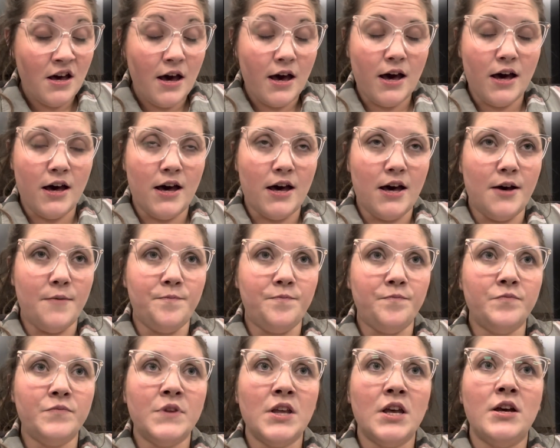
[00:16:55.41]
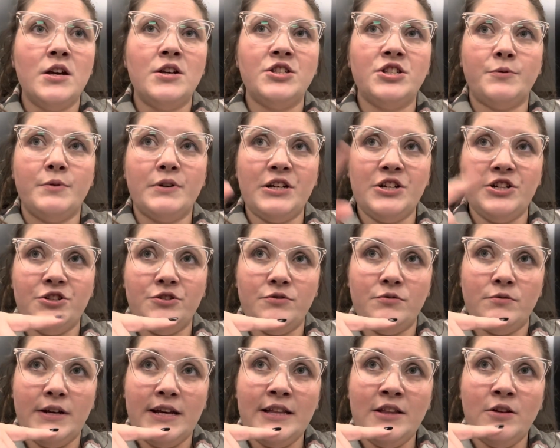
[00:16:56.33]
So we're gonna
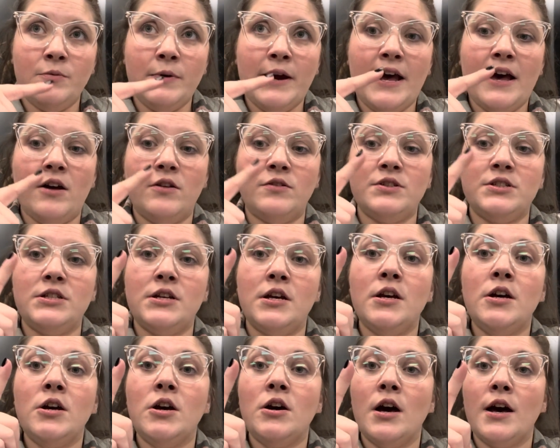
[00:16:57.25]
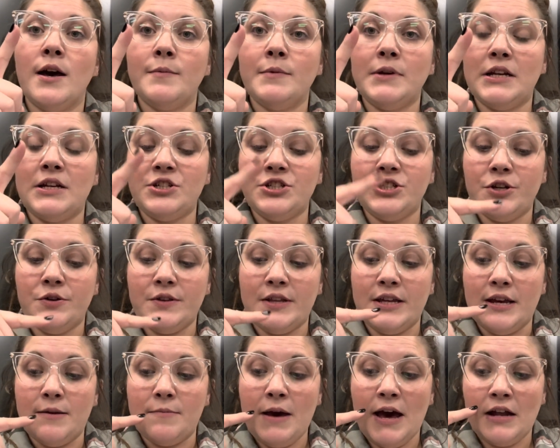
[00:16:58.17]
do in the round. I'm gonna show
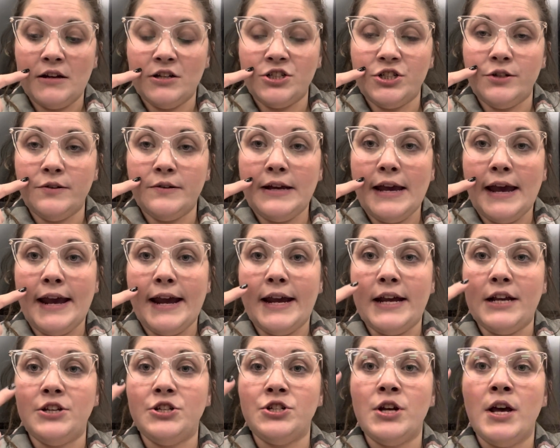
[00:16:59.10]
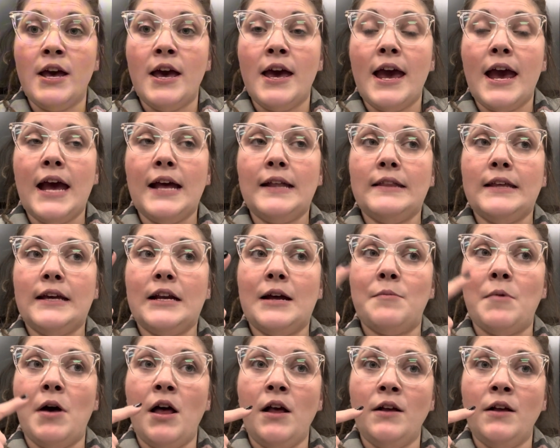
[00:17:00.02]
them how to do gauge, and then